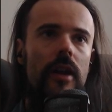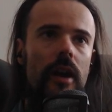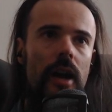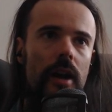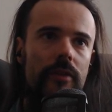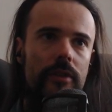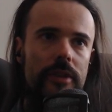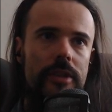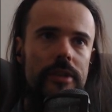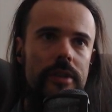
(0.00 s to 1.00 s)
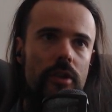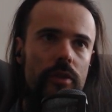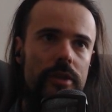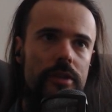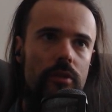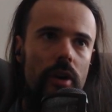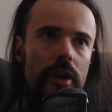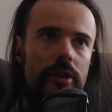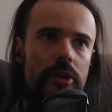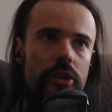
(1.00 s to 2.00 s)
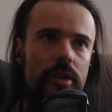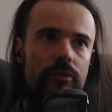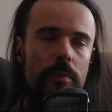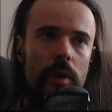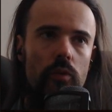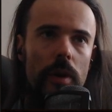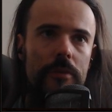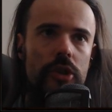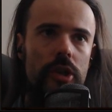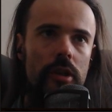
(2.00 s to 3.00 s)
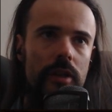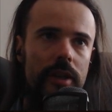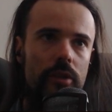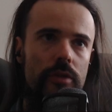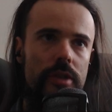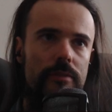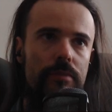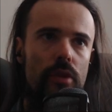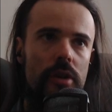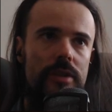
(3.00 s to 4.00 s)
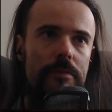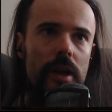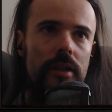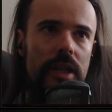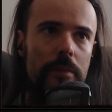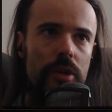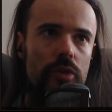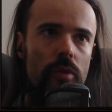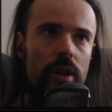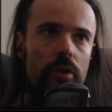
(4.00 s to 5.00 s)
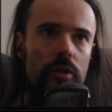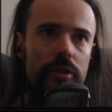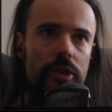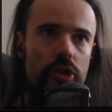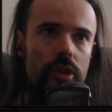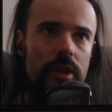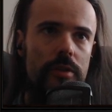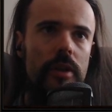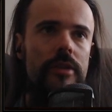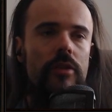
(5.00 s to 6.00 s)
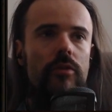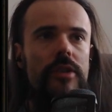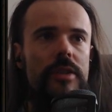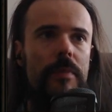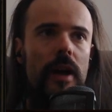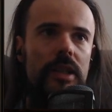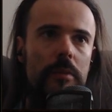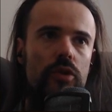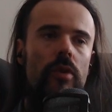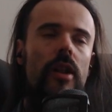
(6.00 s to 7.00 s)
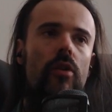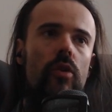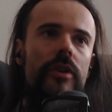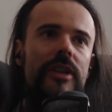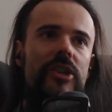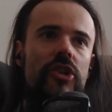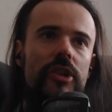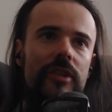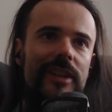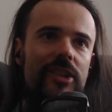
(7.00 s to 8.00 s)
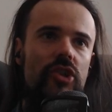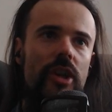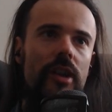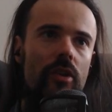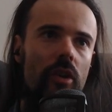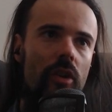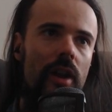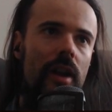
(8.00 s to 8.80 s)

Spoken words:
This increases your energy shield from equipped shield, increases block spell damage while holding a shield, as well as increases spell damage while holding a shield in general.